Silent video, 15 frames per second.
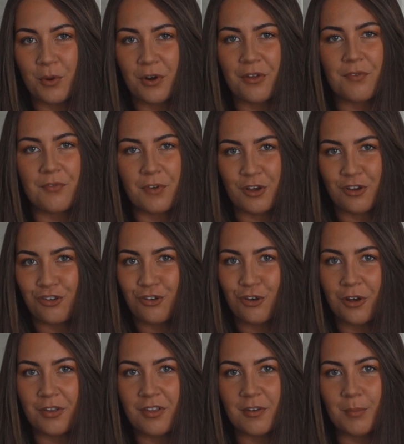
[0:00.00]
when I first
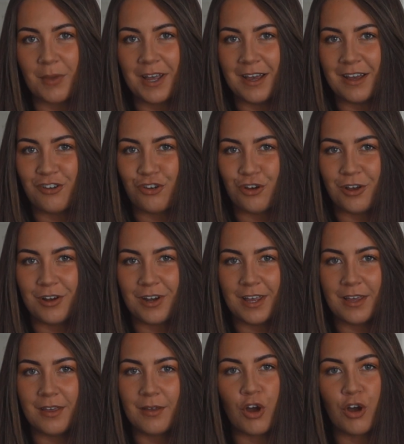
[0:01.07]
started my hair
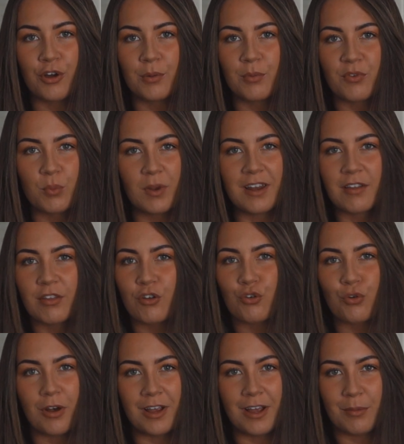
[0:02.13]
journey, I was willing to
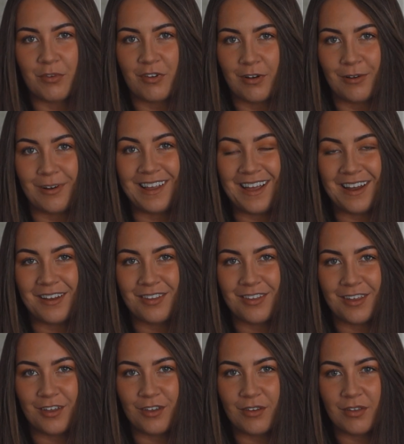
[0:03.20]
try absolutely
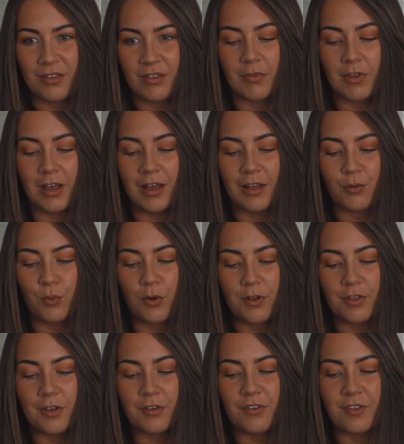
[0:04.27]
anything, and one
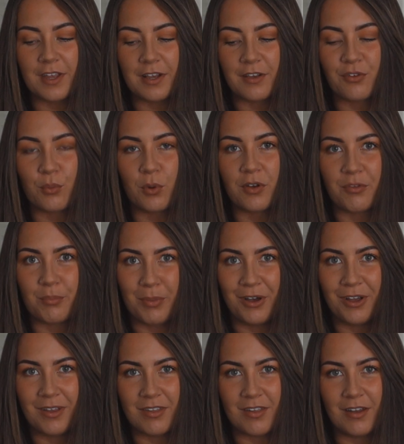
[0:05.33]
of those things was
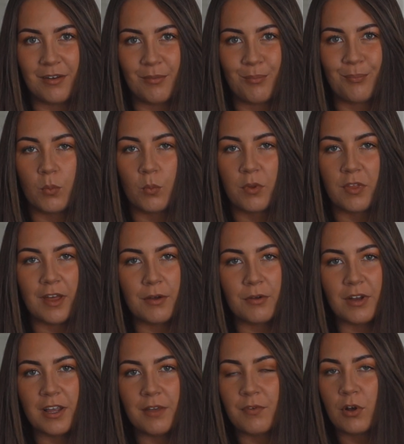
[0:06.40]
biotin.
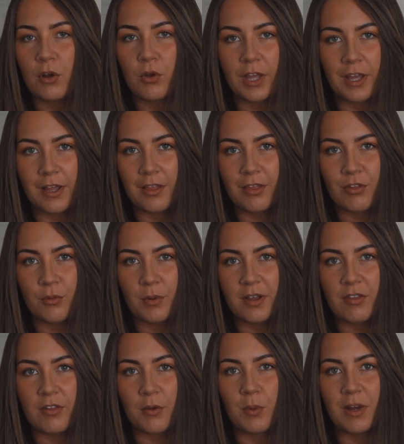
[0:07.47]
Without even looking into
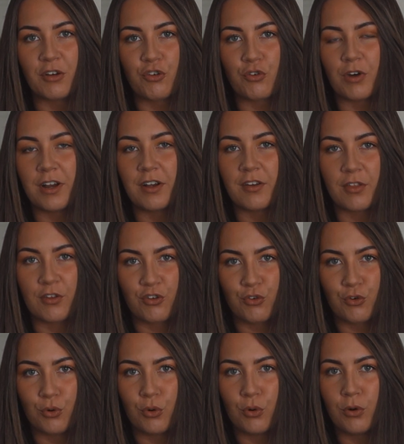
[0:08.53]
it, I went straight to the
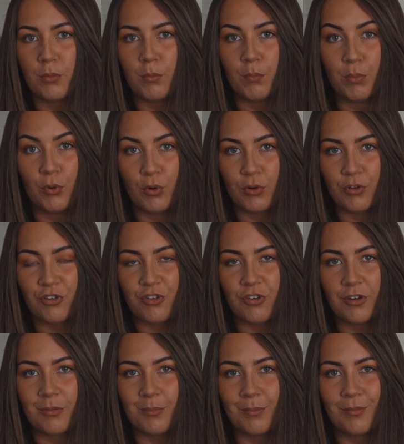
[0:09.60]
store, bought
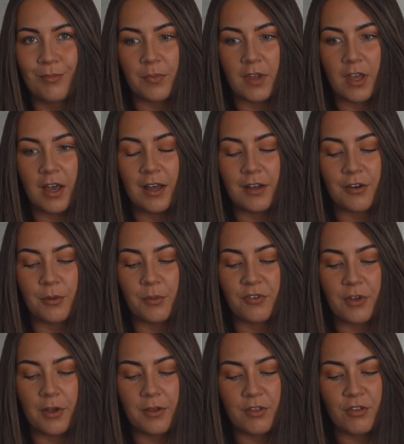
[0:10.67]
some, and I
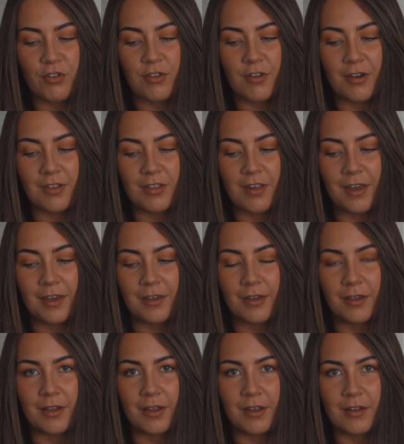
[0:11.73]
was going to start
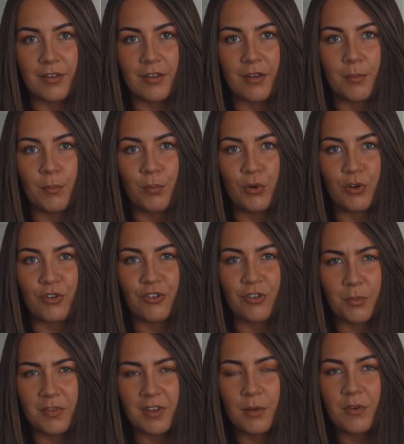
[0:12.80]
taking it, but
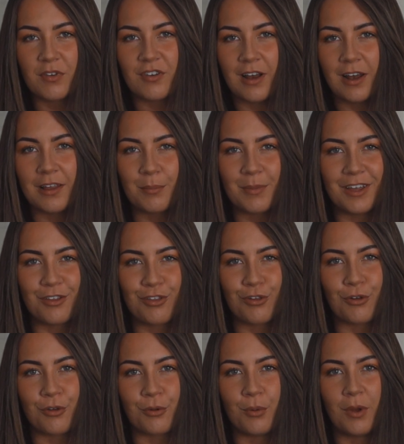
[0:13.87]
something was telling me
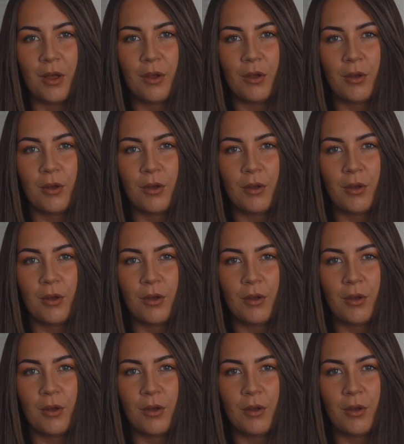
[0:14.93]
to